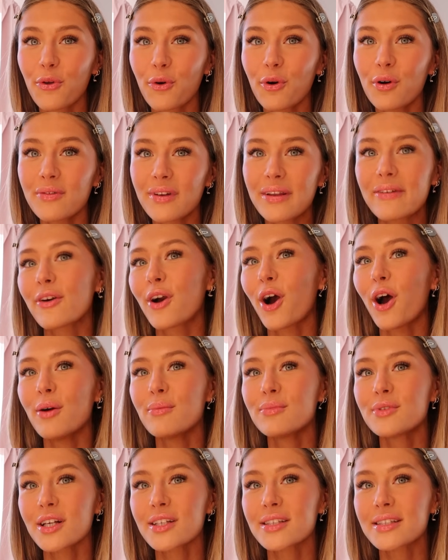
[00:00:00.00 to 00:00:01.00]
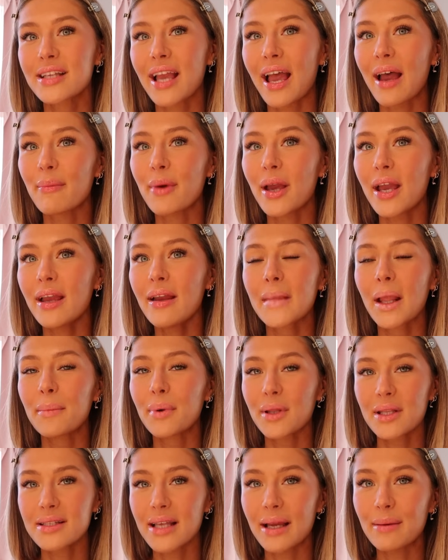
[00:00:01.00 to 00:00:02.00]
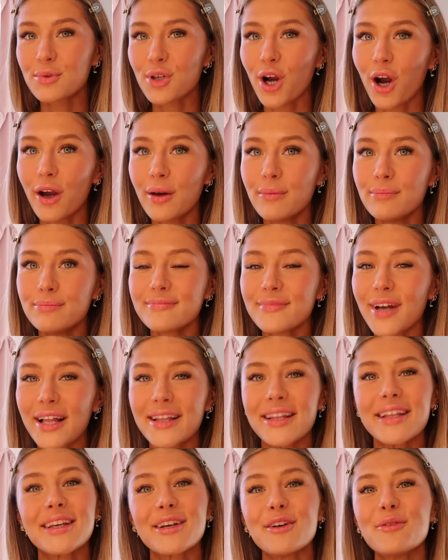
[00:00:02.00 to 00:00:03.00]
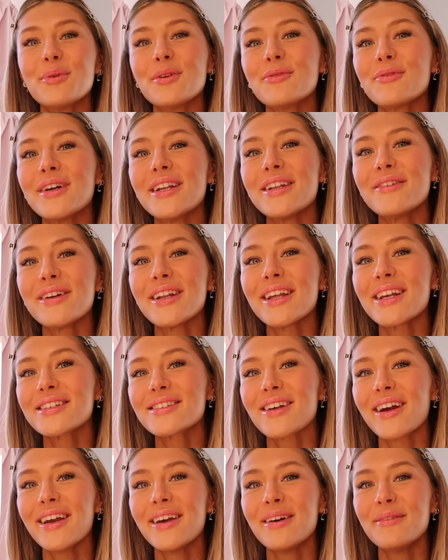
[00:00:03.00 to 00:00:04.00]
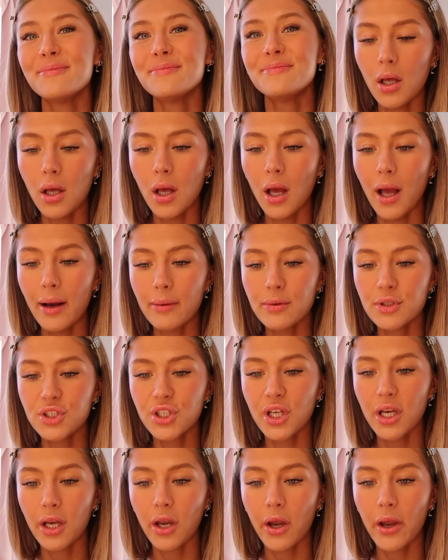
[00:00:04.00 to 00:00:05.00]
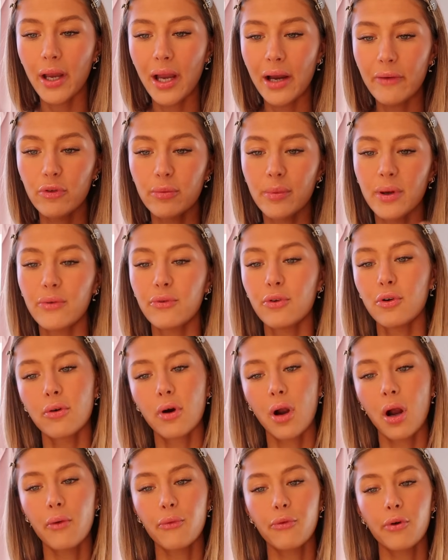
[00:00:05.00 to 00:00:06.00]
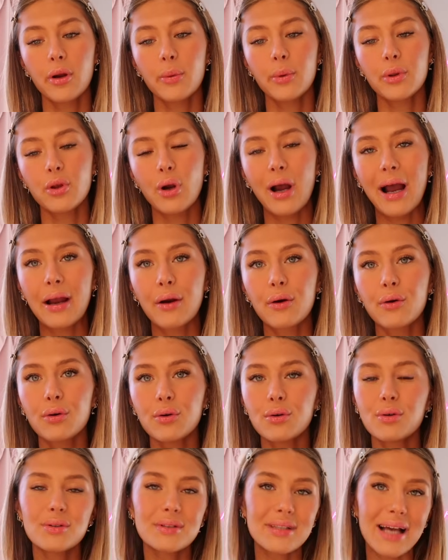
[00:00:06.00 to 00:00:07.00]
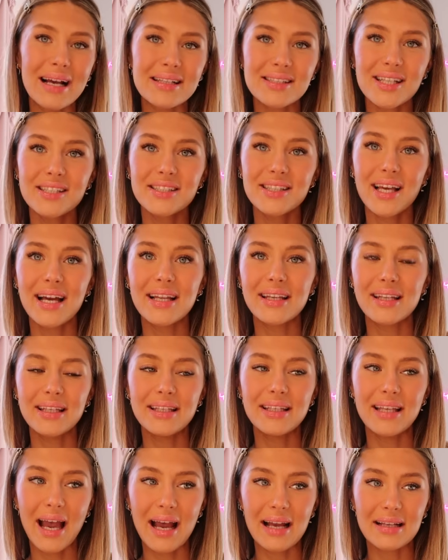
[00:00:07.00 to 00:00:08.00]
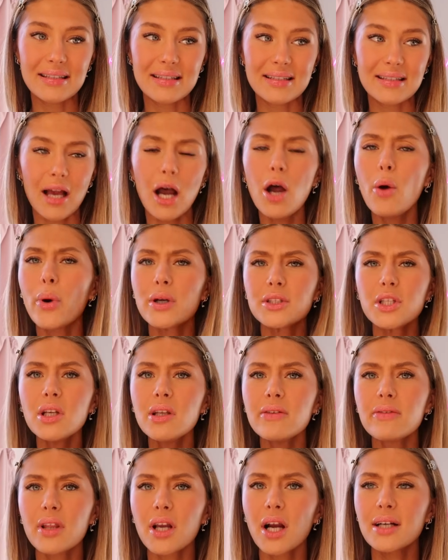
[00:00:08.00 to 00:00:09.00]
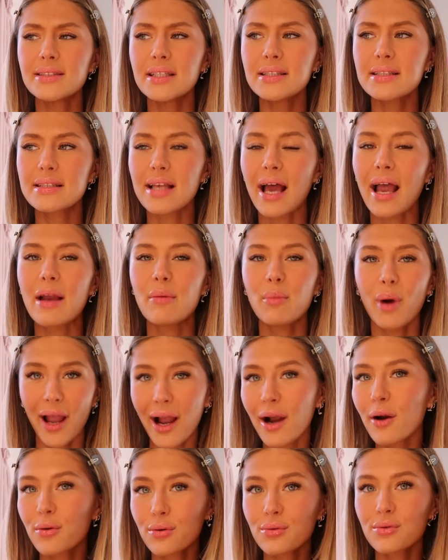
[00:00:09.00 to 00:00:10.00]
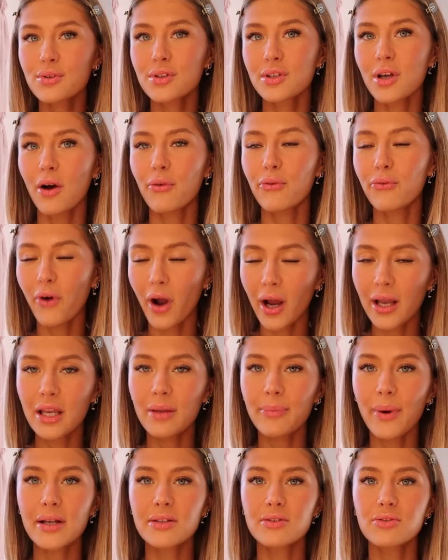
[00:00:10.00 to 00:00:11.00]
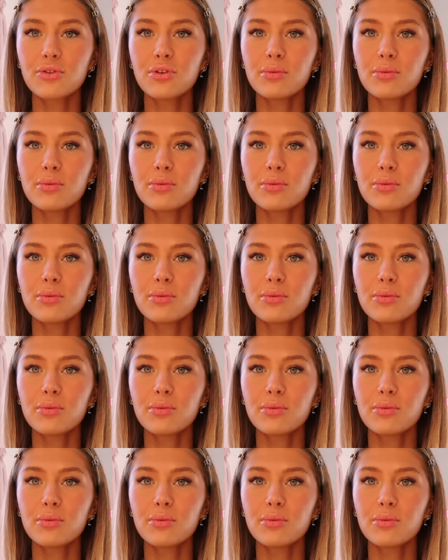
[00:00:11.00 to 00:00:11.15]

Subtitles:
thought of leaving home does scare me, but at the same time I think it'll be really, really exciting. How is cheer going? Have you made full recovery with your ankles? As I said, yes. Oh, I don't even think I did say, my ankles are finally back to